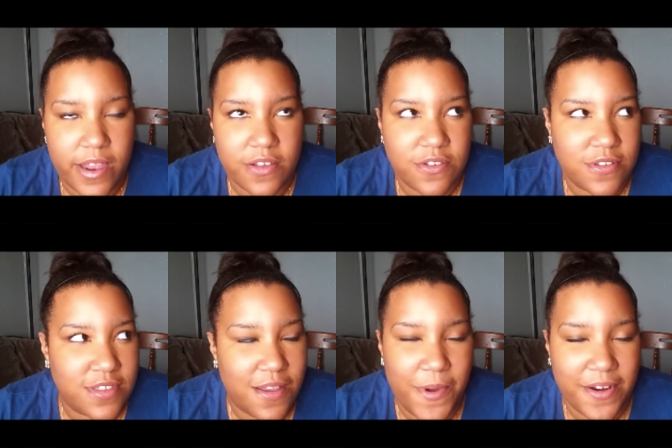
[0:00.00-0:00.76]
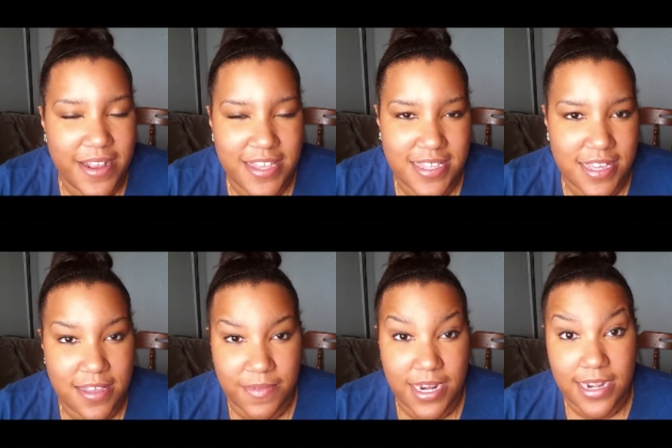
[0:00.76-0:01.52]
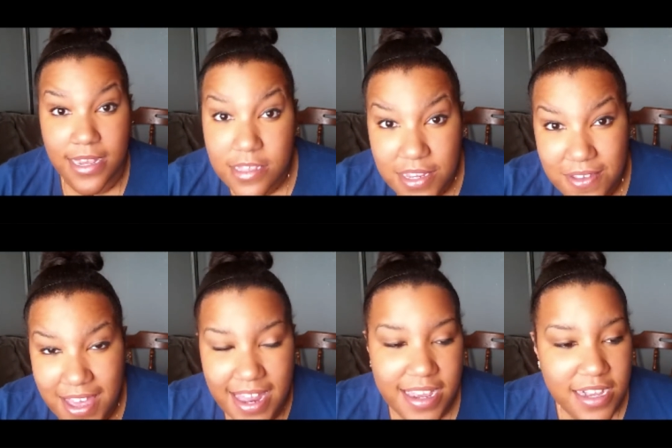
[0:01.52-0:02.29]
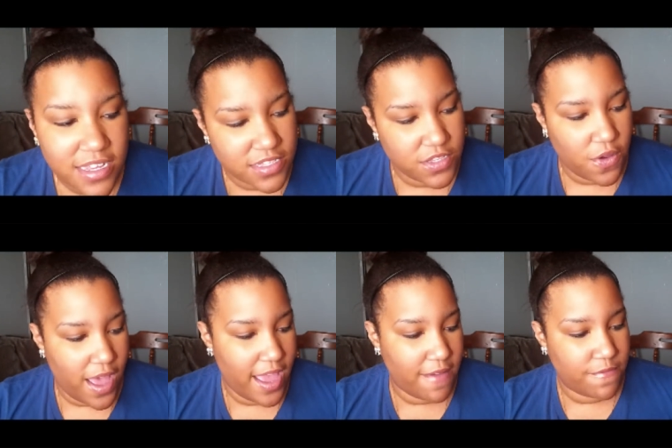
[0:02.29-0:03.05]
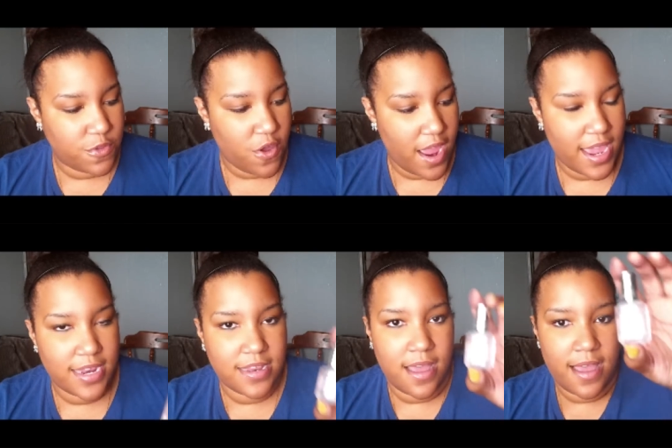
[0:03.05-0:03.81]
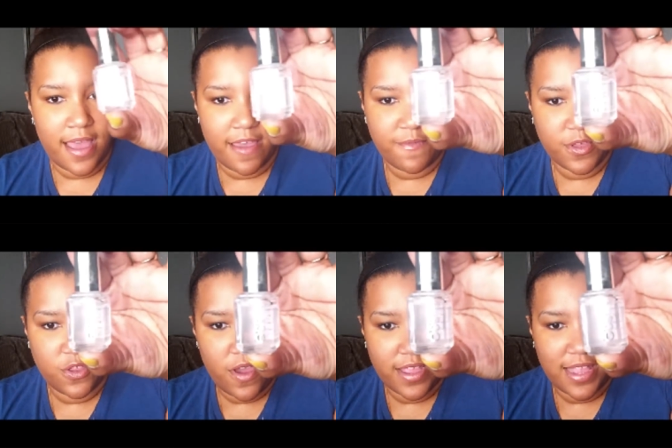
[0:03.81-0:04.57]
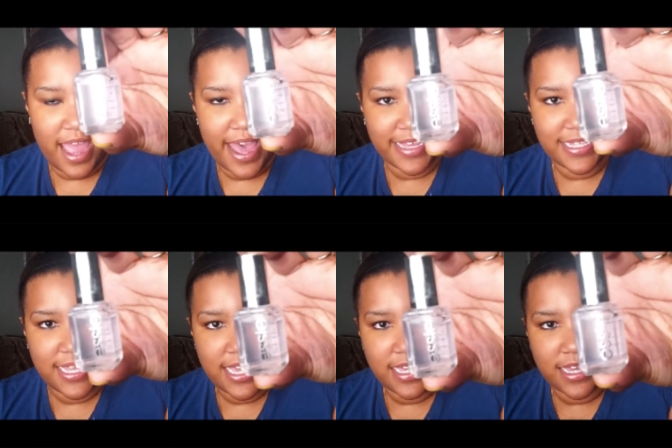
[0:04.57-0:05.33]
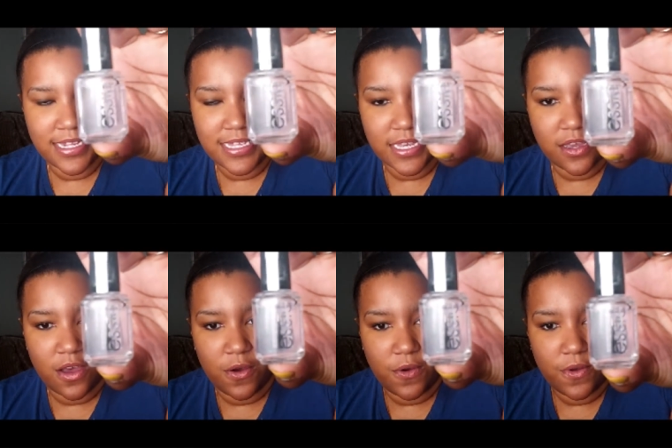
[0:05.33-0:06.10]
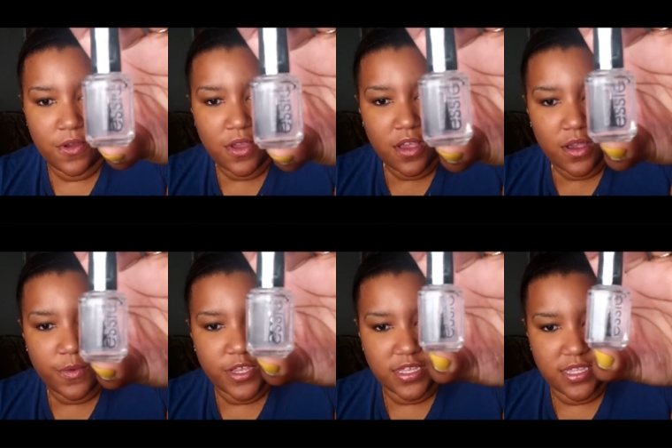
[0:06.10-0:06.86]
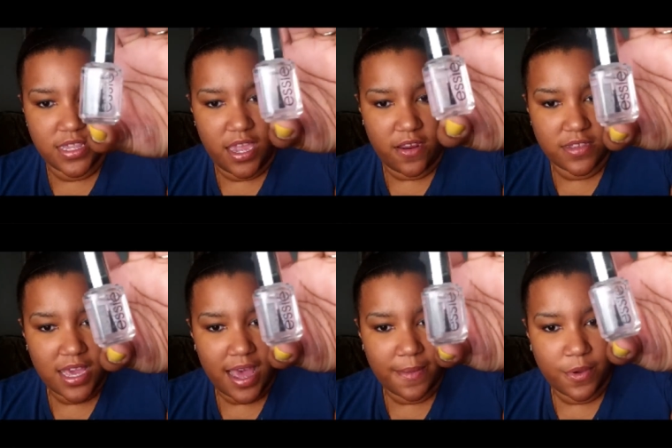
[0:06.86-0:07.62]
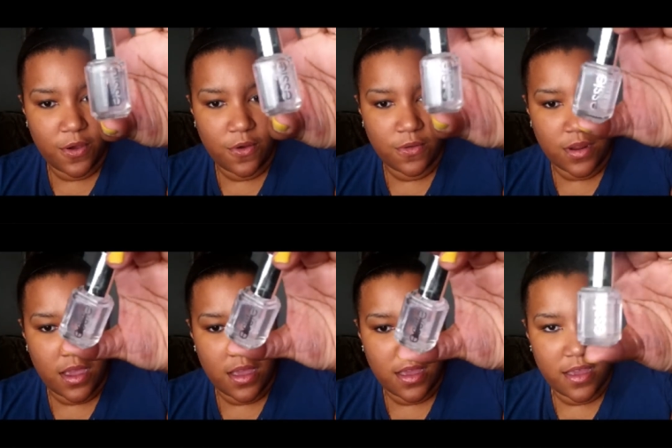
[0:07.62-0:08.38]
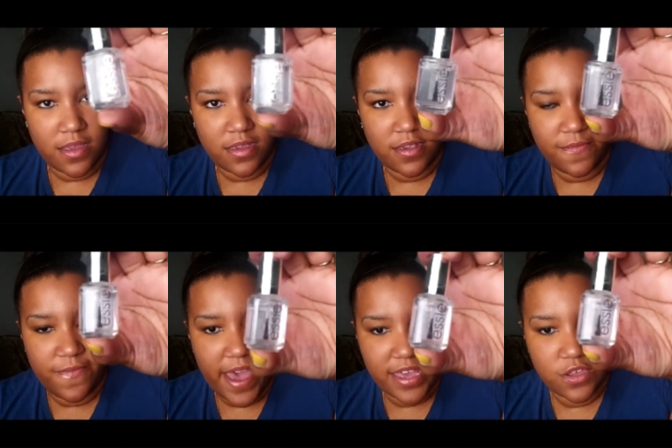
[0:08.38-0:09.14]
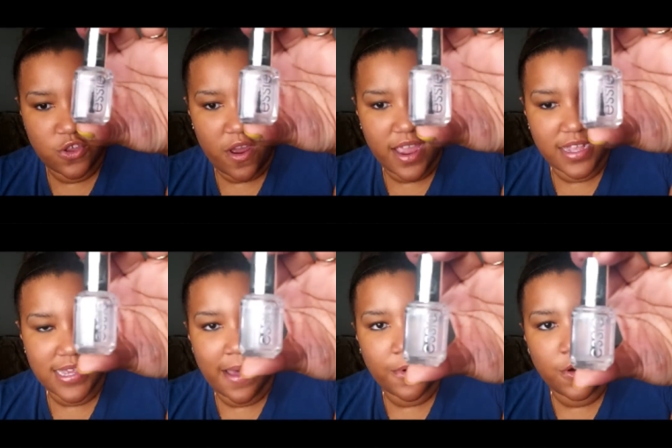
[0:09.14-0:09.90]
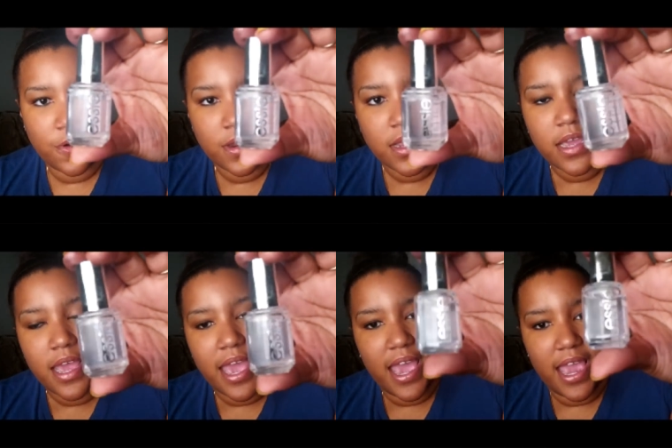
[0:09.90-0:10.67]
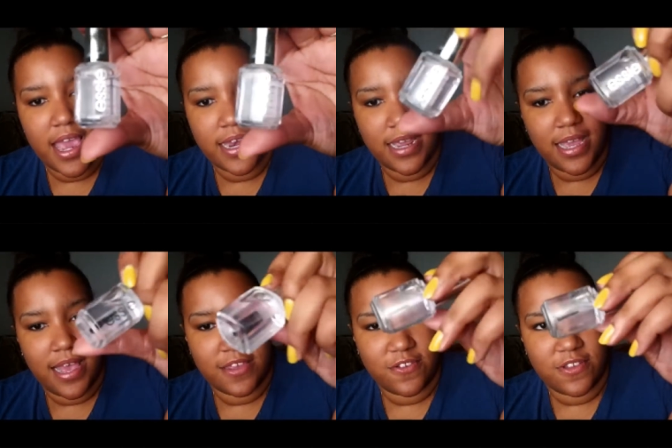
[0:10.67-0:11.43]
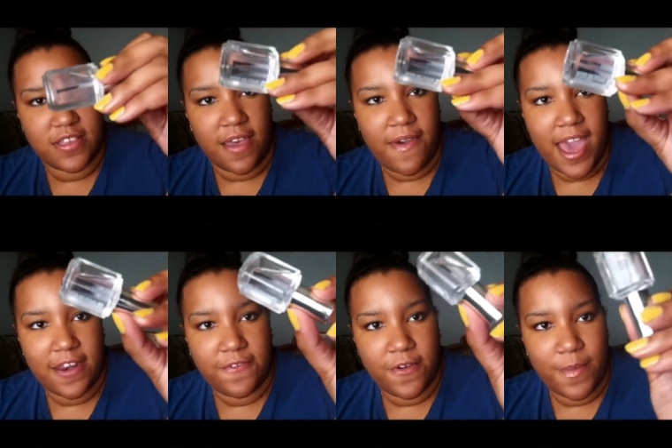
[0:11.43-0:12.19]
why don't you why don't I just get something that doesn't do that? So I'm trying uh, I've been trying the Essie Good to Go, which is their top coat, uh, fast drying top coat, and as you can see I've had